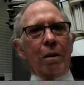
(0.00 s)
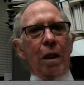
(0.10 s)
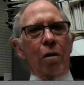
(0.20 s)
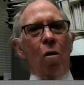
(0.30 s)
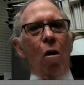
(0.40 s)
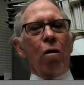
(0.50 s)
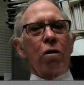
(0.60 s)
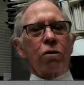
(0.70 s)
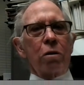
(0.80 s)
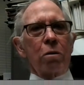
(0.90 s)
in
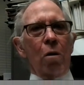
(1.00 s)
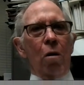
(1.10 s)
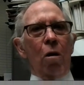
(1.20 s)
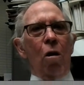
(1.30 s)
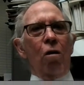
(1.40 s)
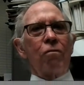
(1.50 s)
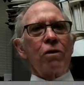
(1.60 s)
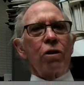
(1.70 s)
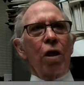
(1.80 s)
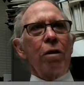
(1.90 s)
August, all of
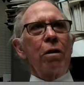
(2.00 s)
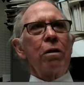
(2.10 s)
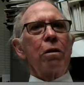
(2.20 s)
a sudden,